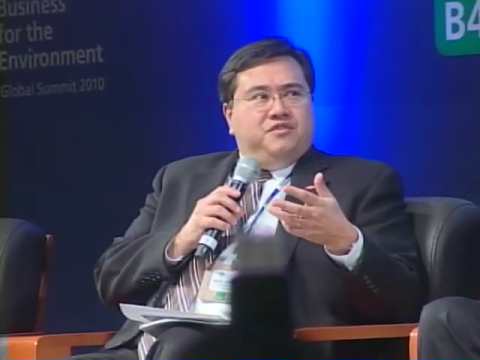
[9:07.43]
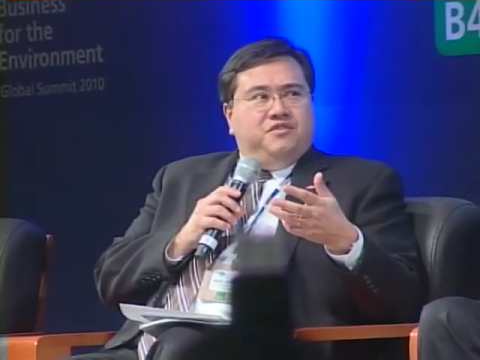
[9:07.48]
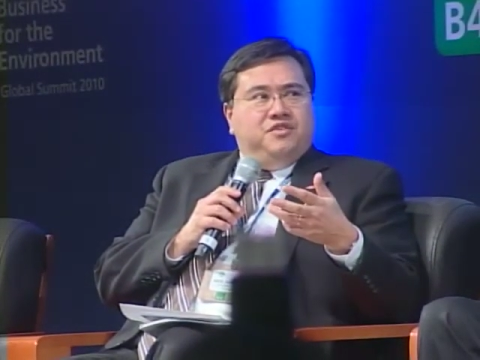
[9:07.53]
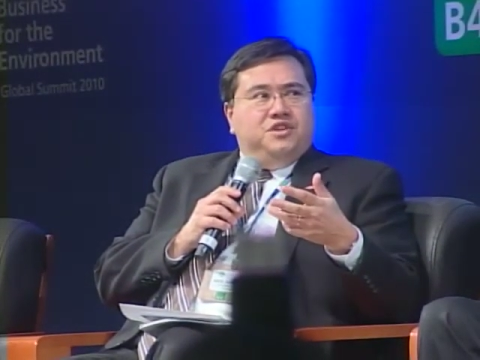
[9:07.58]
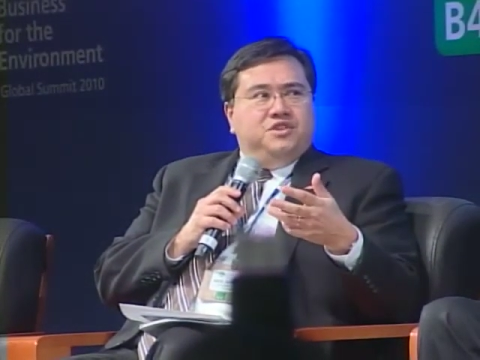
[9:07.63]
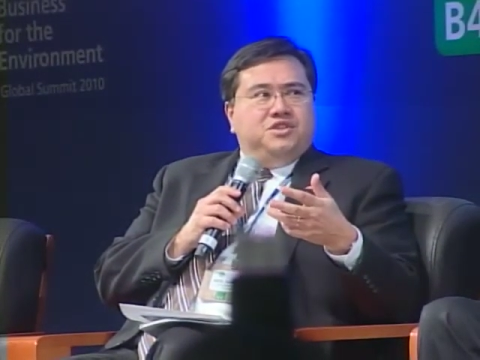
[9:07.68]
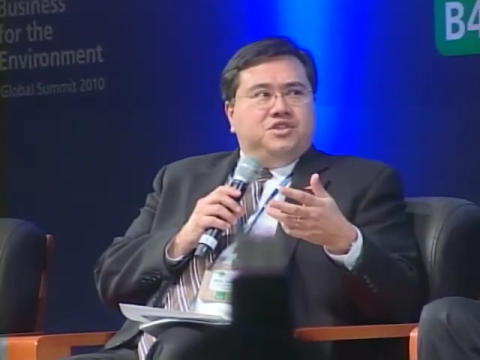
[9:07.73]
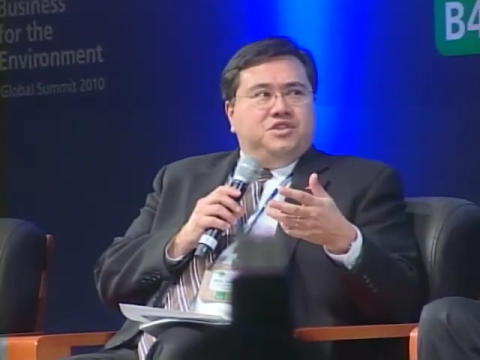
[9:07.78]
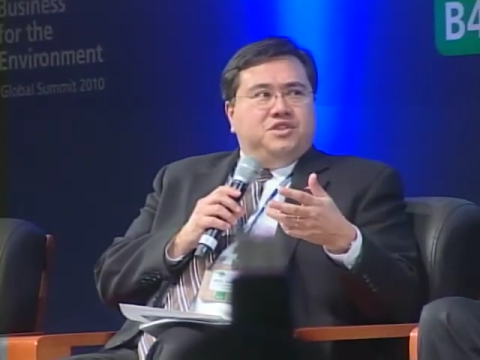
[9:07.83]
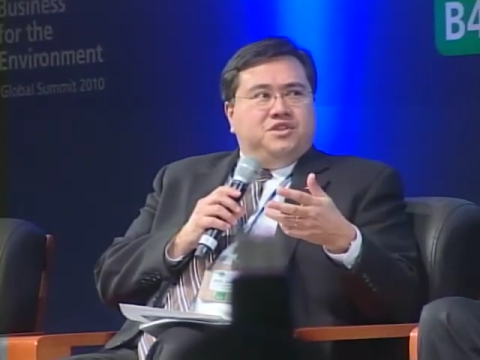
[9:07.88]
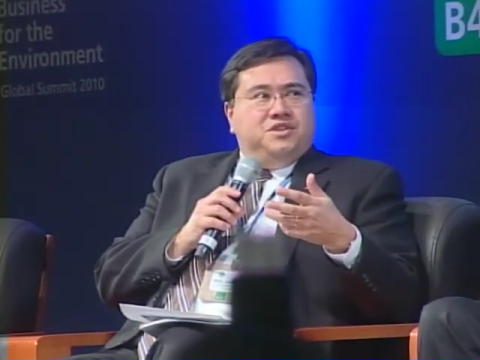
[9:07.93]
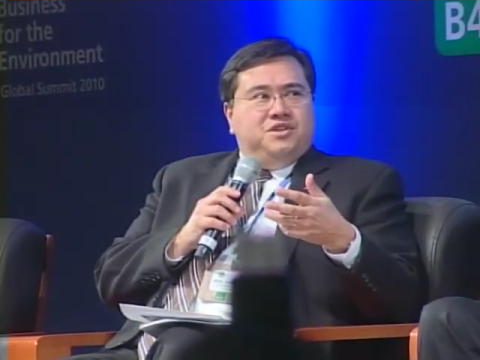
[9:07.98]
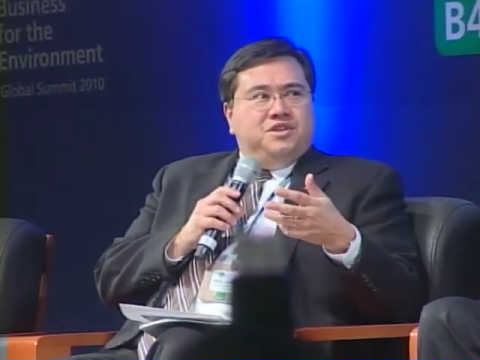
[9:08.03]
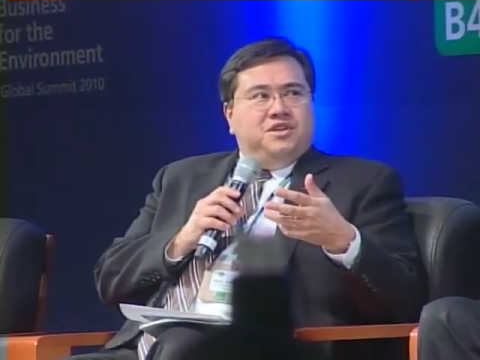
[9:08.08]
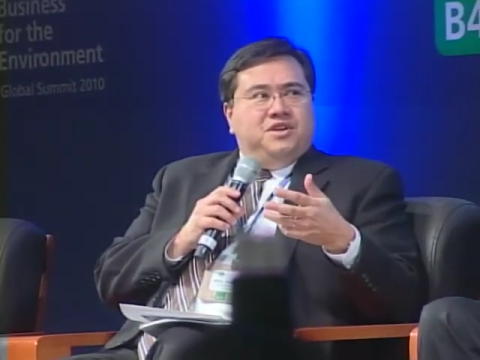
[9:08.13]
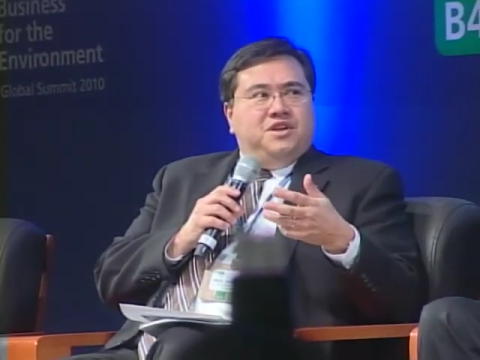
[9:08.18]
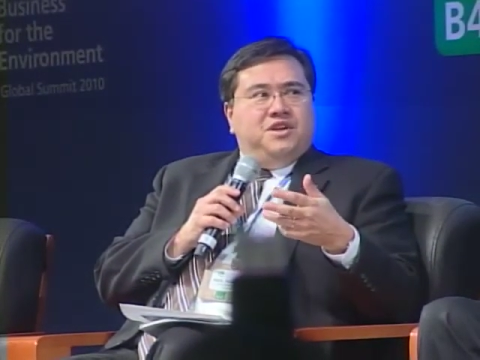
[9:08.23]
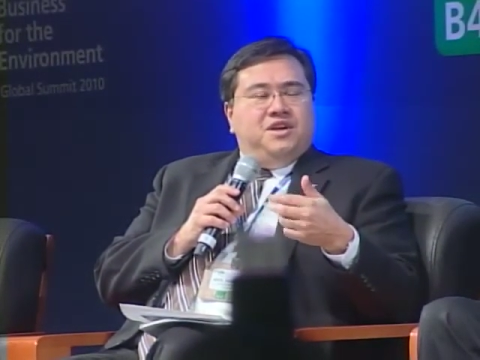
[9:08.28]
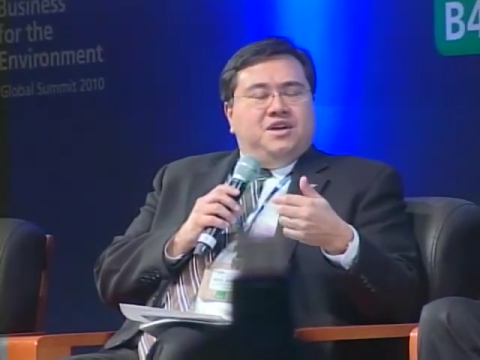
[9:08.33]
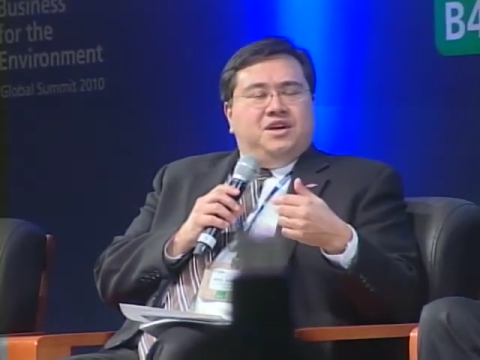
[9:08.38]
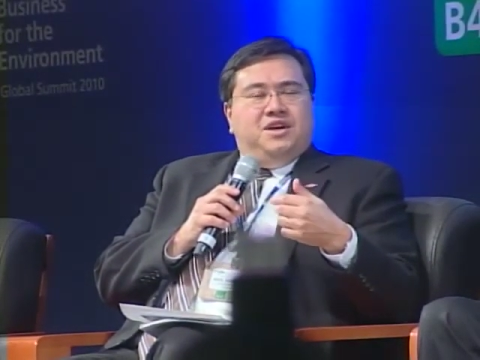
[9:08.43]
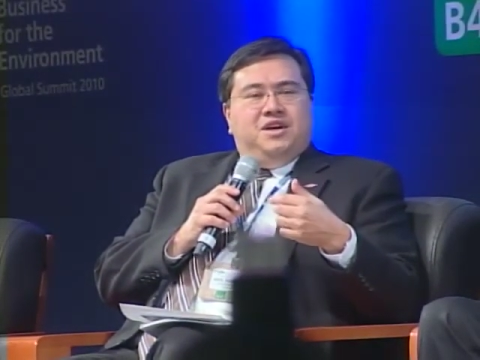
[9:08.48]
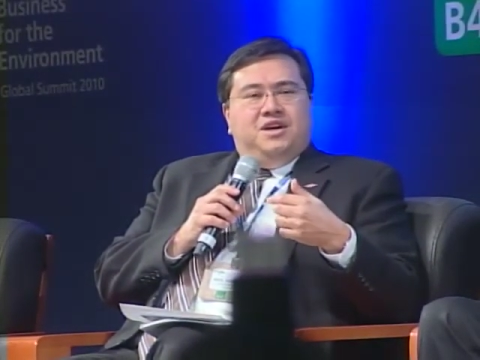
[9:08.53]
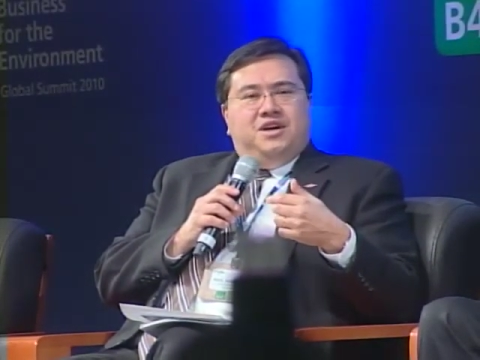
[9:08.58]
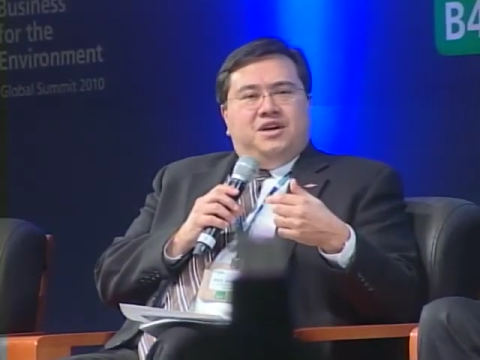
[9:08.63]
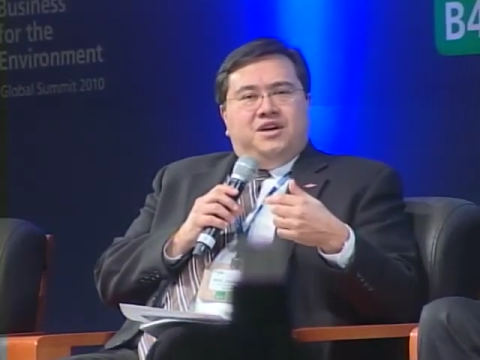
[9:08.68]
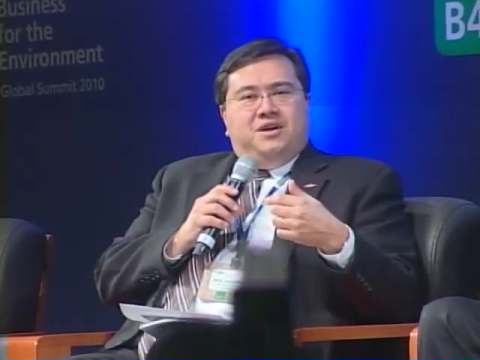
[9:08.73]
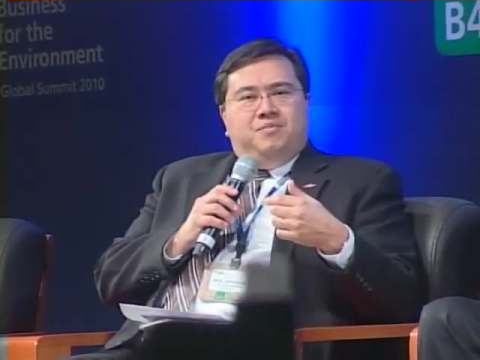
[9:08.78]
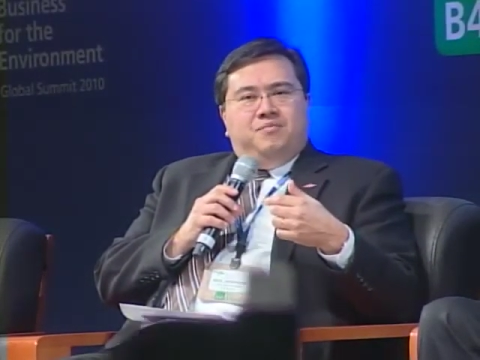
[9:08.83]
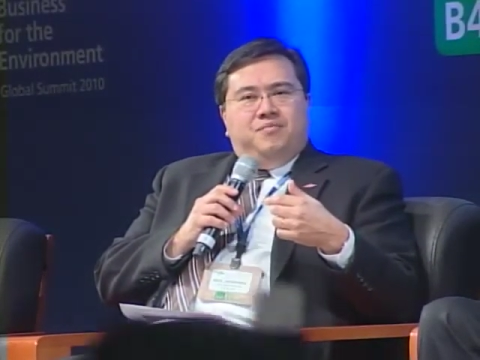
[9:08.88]
efficient
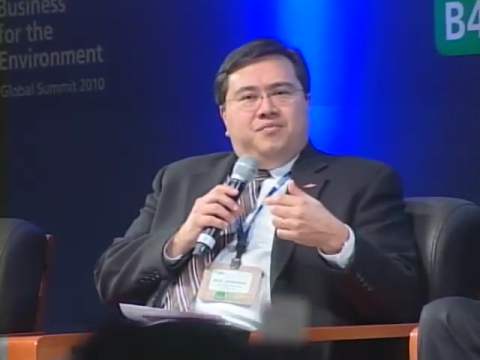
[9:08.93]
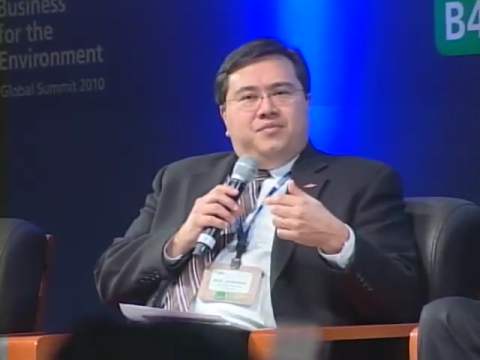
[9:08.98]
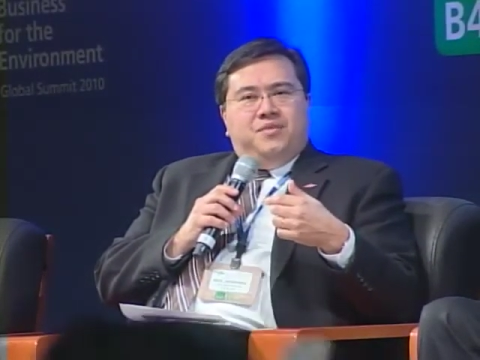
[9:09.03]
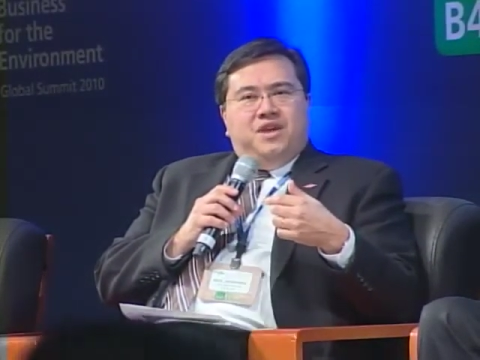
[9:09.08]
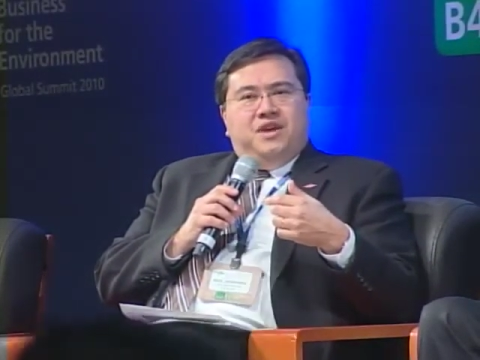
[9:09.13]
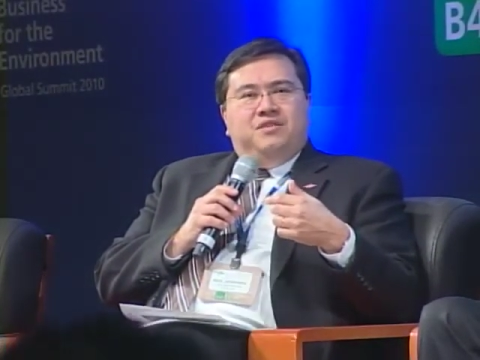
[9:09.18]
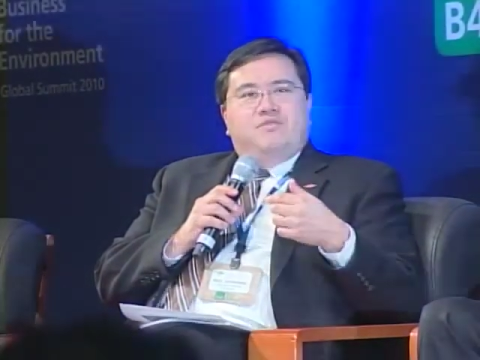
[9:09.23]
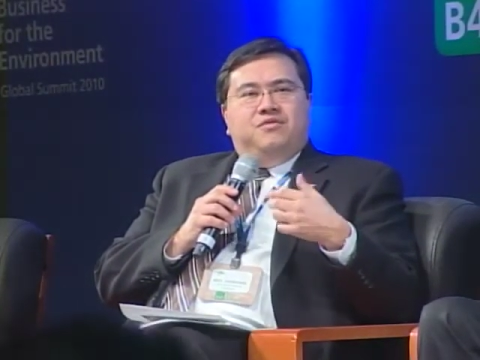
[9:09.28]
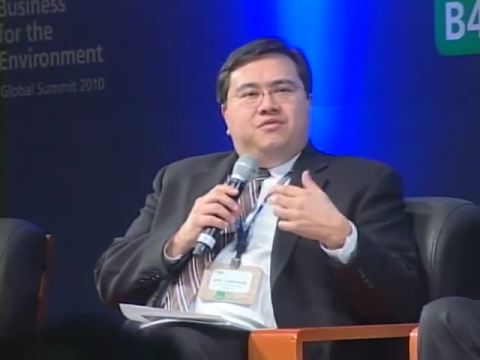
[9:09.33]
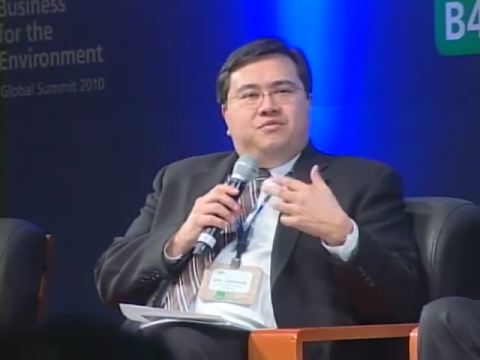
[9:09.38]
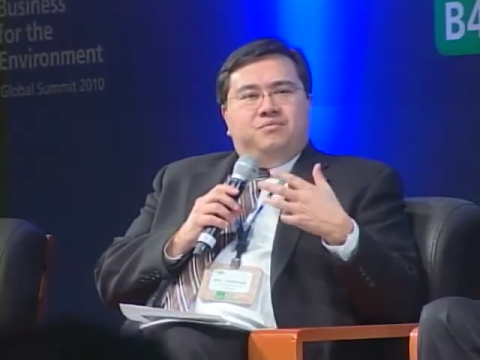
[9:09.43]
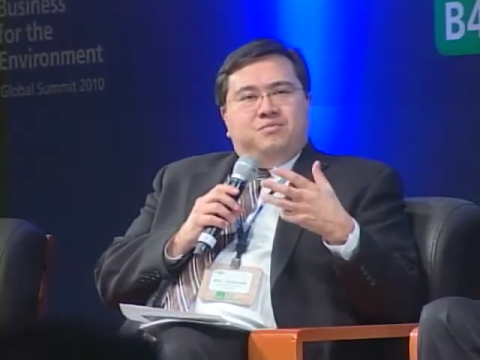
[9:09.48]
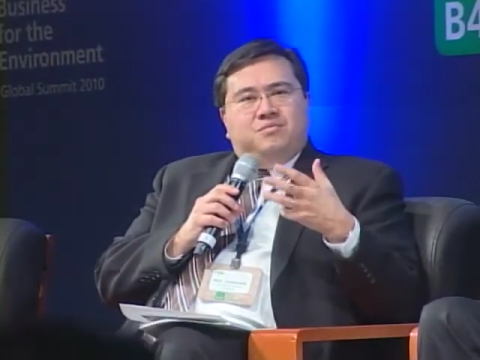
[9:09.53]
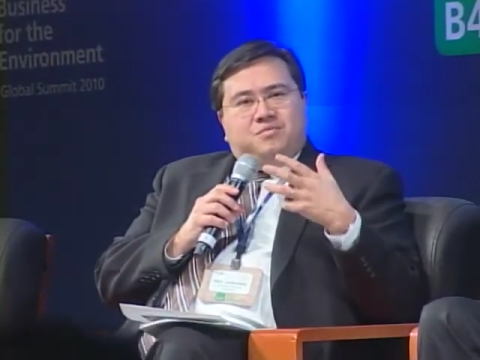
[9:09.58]
and